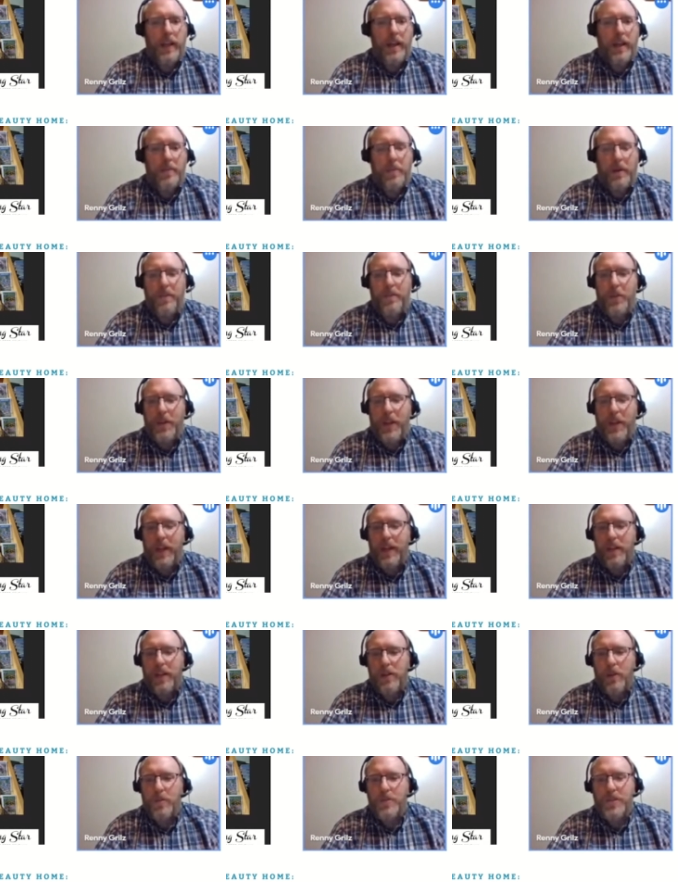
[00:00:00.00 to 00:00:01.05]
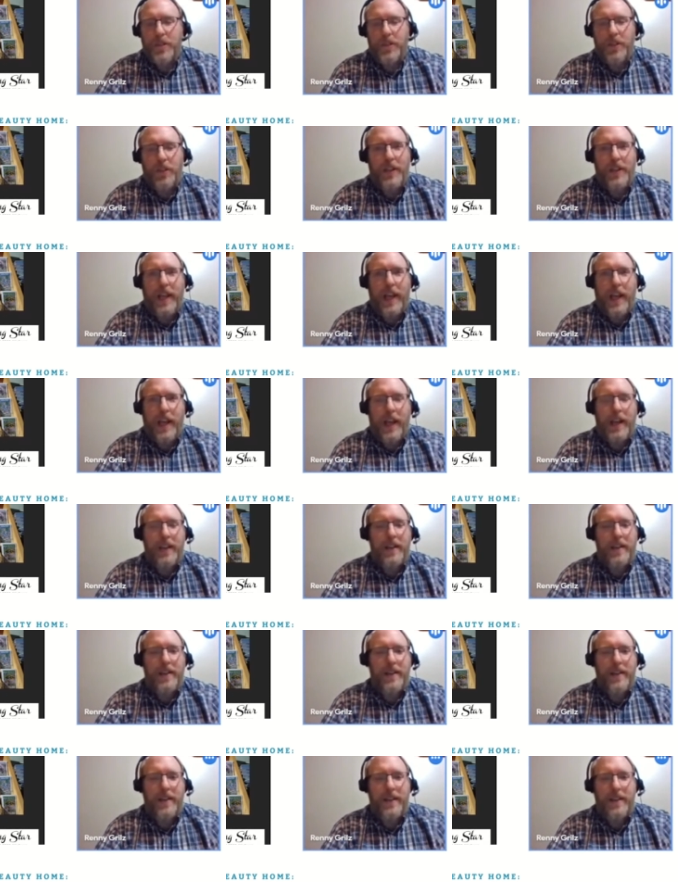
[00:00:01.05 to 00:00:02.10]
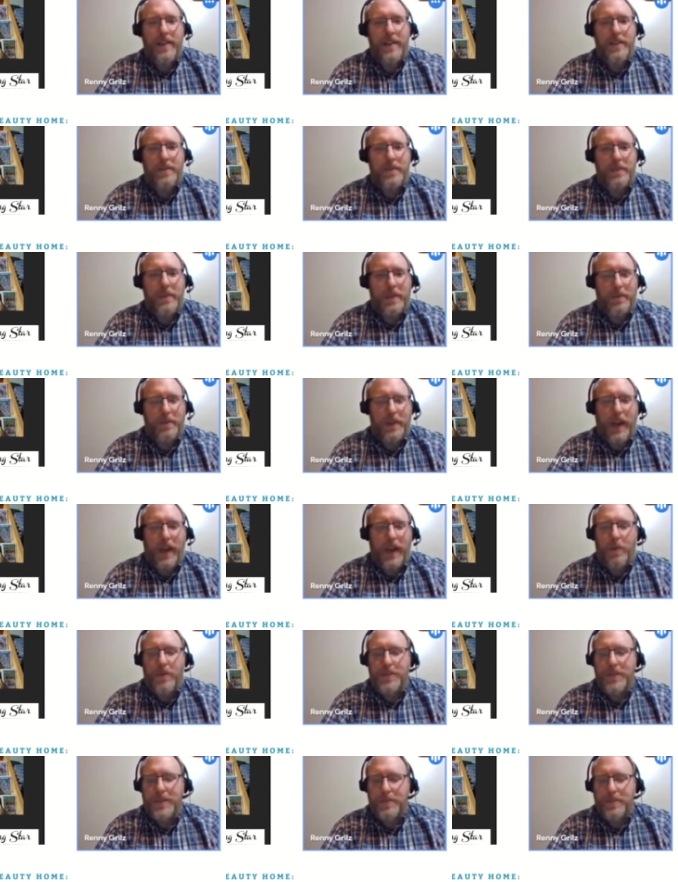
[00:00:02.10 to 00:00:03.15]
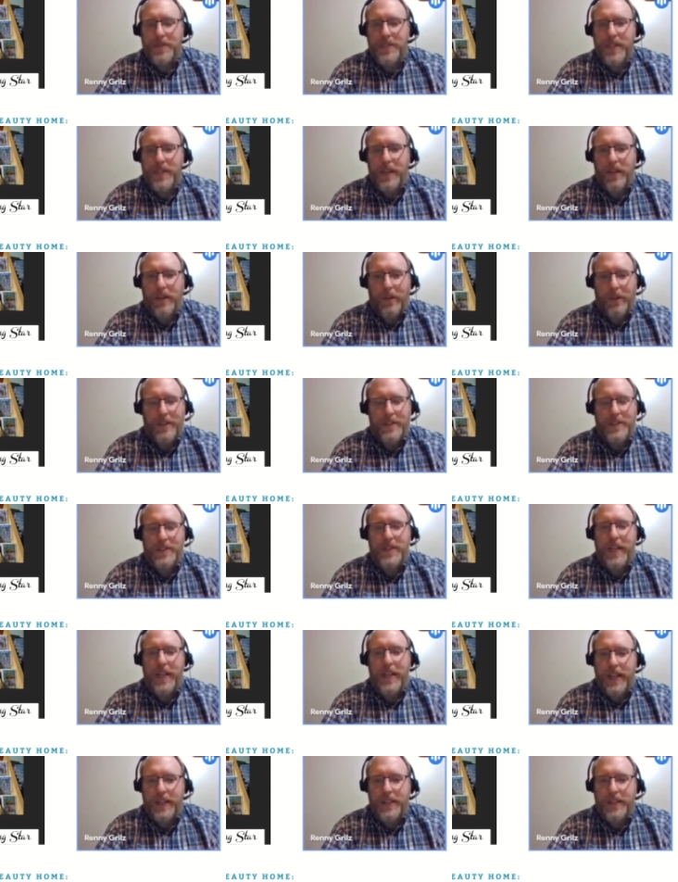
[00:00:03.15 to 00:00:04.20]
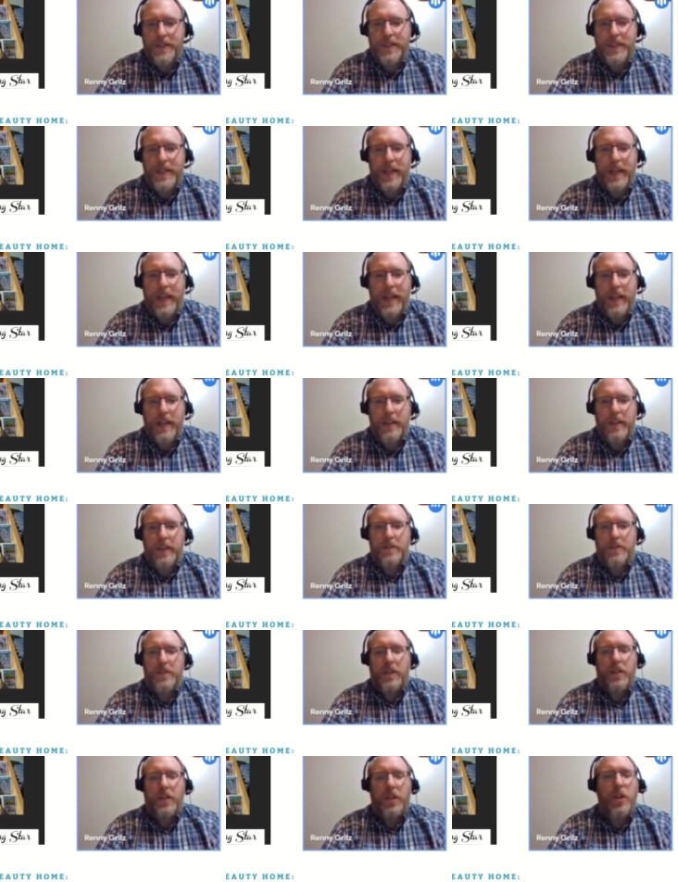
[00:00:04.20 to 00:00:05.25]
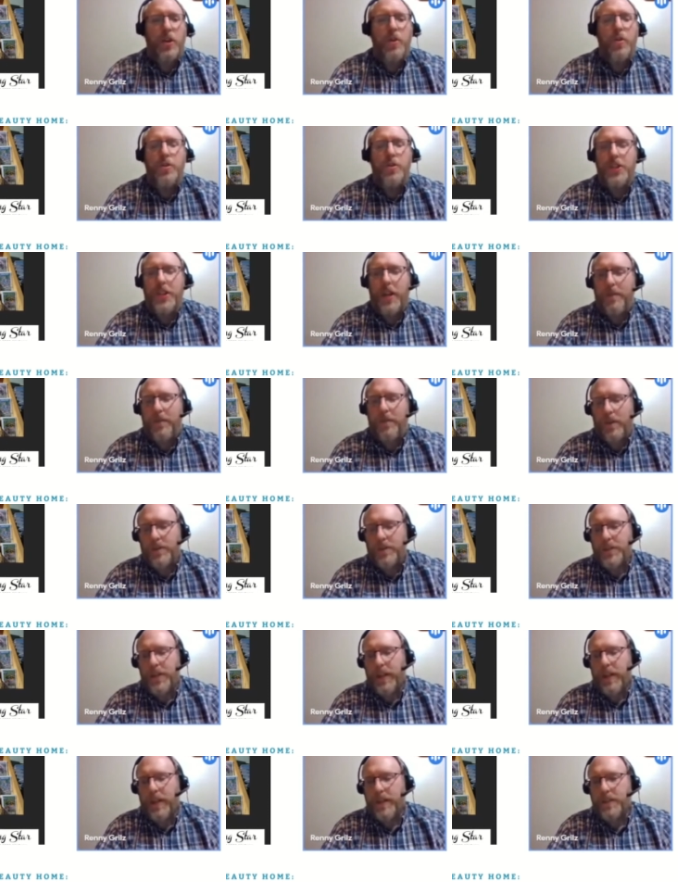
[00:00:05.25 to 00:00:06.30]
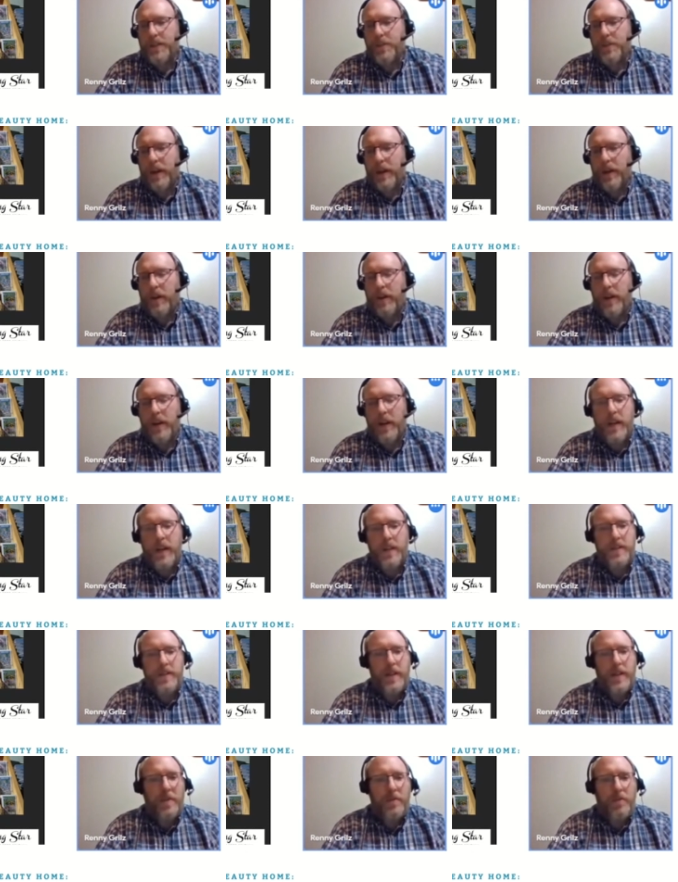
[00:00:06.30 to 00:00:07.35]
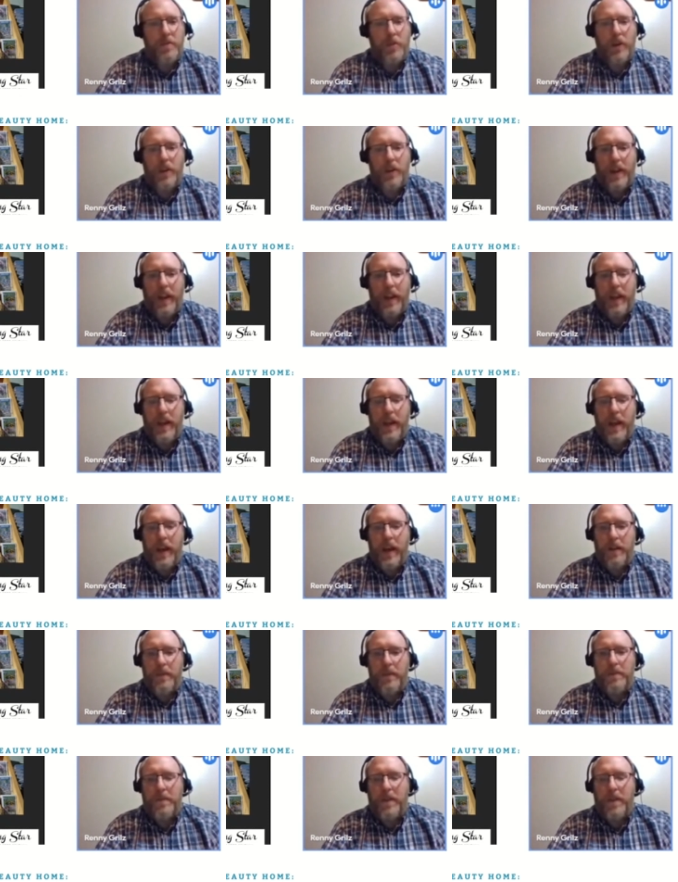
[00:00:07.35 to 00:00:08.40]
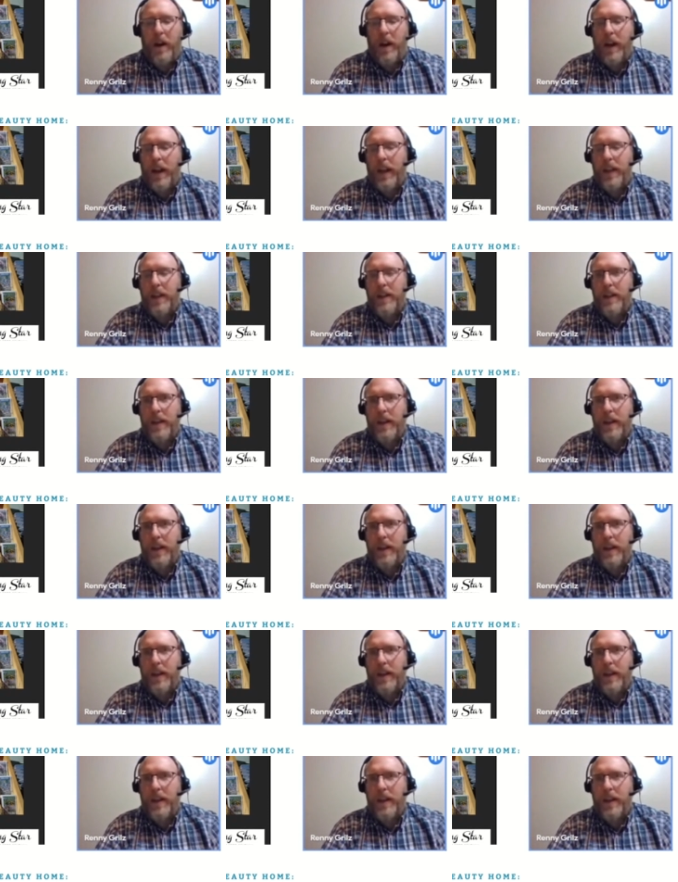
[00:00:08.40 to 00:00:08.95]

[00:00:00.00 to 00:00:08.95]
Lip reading: But if you take a closer look at the flowers themselves, or the seeds, there's a huge diversity as well. Some have really fine,